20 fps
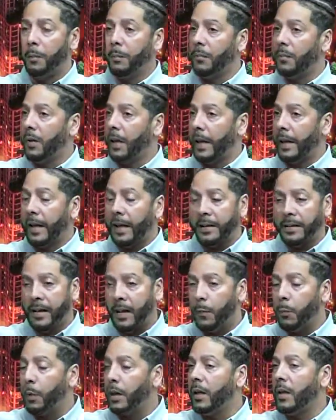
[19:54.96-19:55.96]
Like I
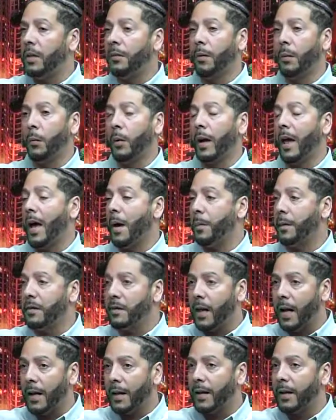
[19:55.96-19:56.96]
said, even with
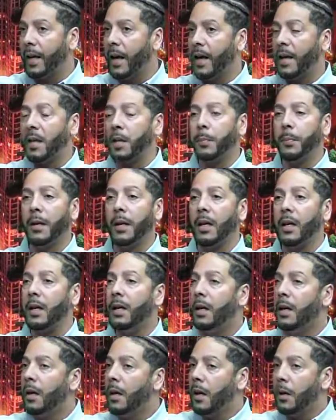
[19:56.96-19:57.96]
Amazon and
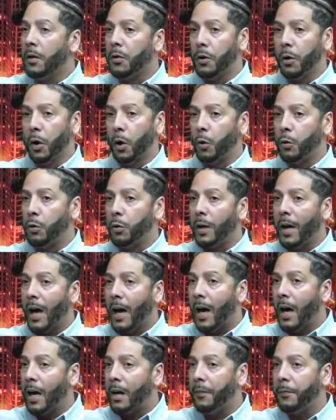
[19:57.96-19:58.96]
KDP, you know, you can
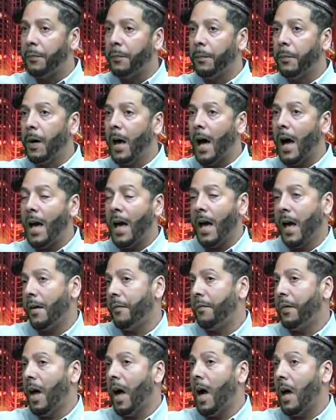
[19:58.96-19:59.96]
have, I
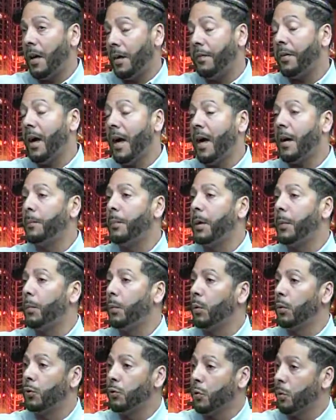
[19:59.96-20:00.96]
have had
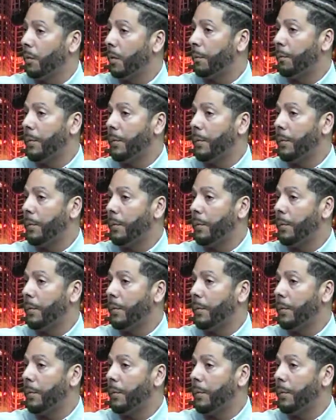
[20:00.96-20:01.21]
people in Europe